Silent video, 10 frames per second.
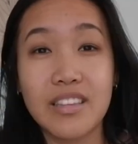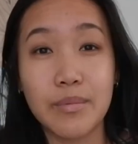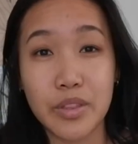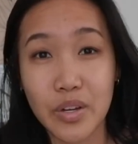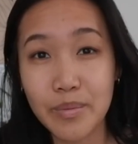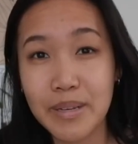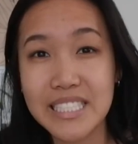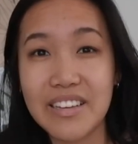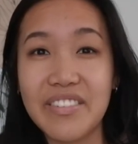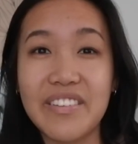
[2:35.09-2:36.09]
The third piece
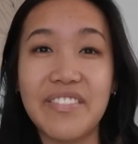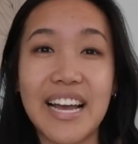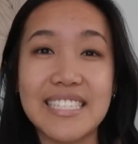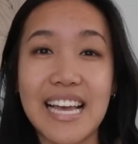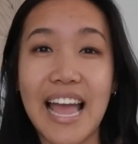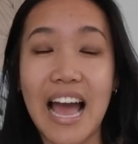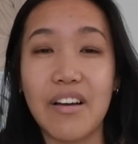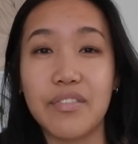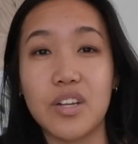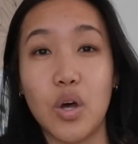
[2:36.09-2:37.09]
of advice I
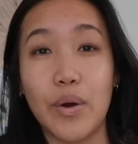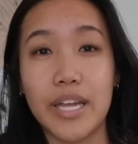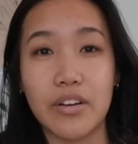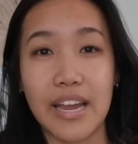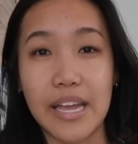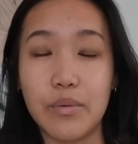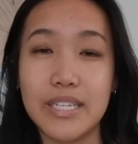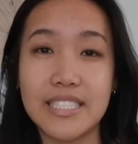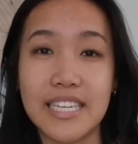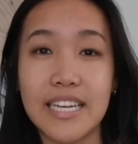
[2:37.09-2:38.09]
have for lowering your
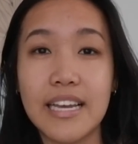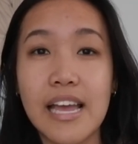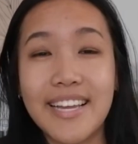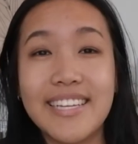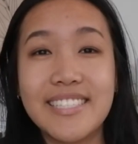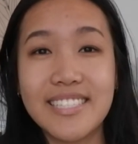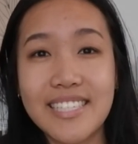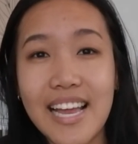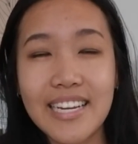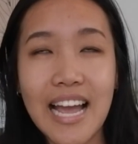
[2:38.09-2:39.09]
A1C is to
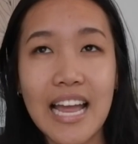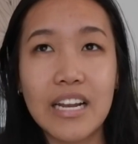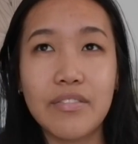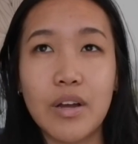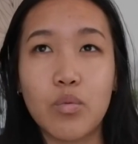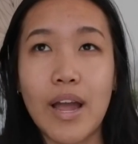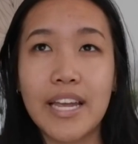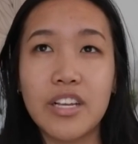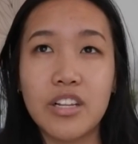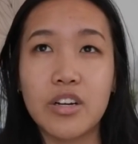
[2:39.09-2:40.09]
set kind of a
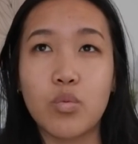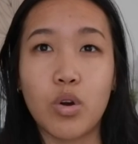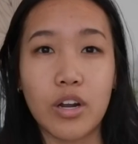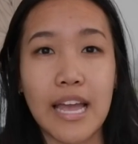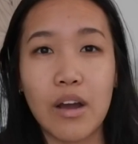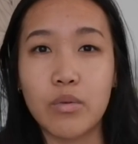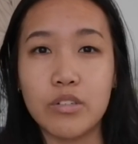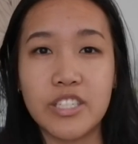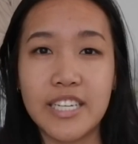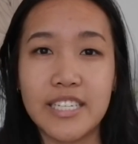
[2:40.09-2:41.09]
regular workout
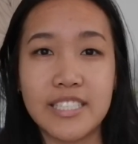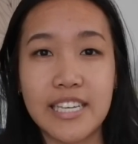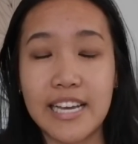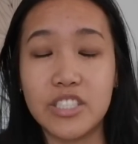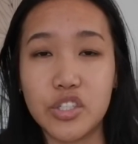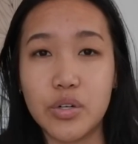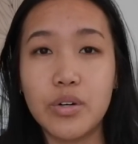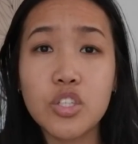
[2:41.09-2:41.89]
routine schedule.